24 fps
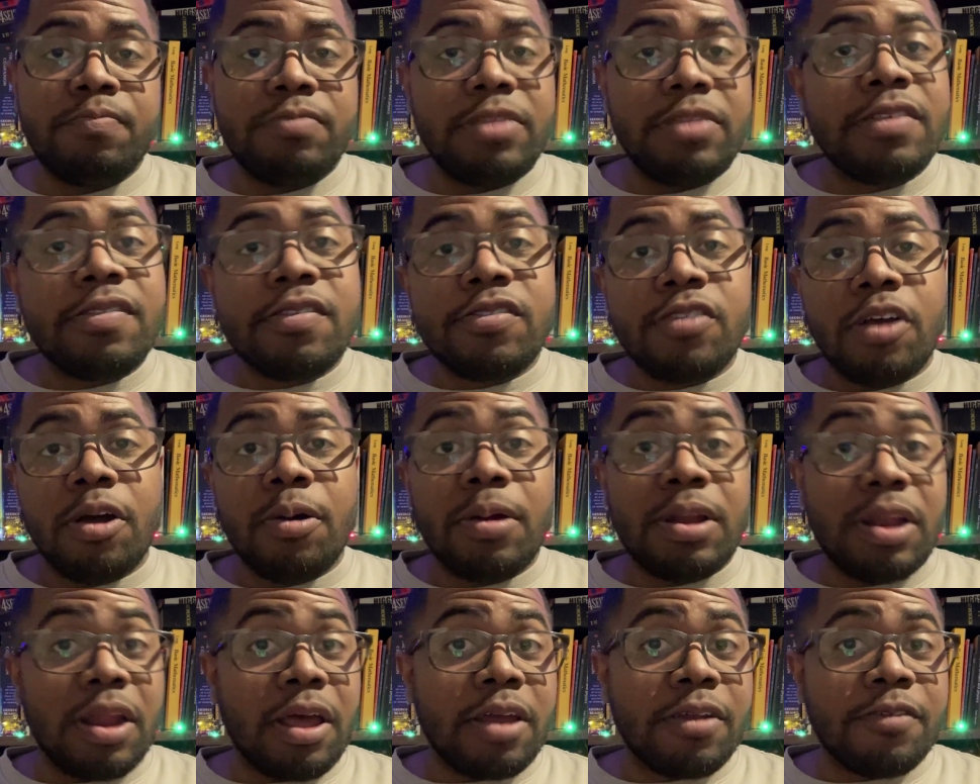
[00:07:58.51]
This is how a
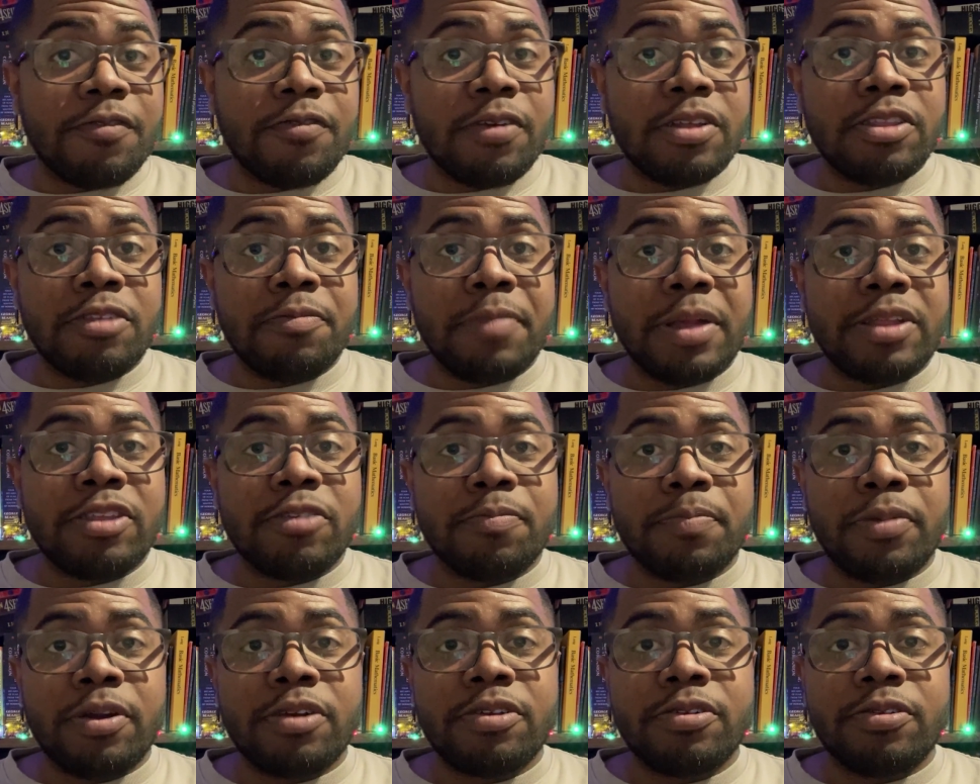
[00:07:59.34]
lot of fundamental
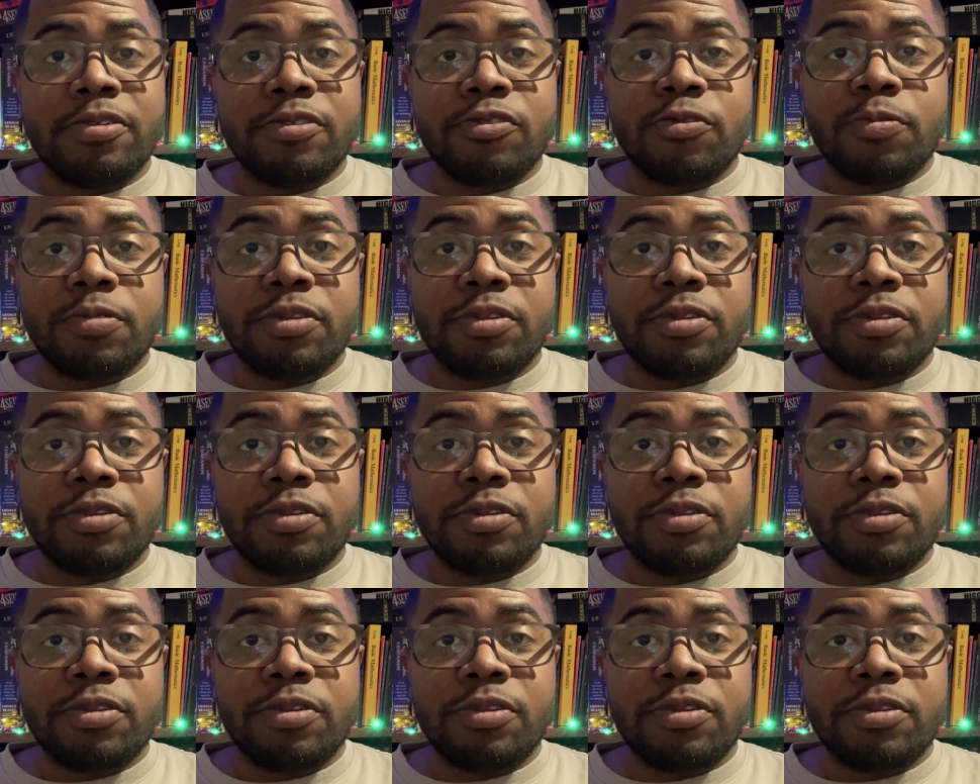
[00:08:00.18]
particles were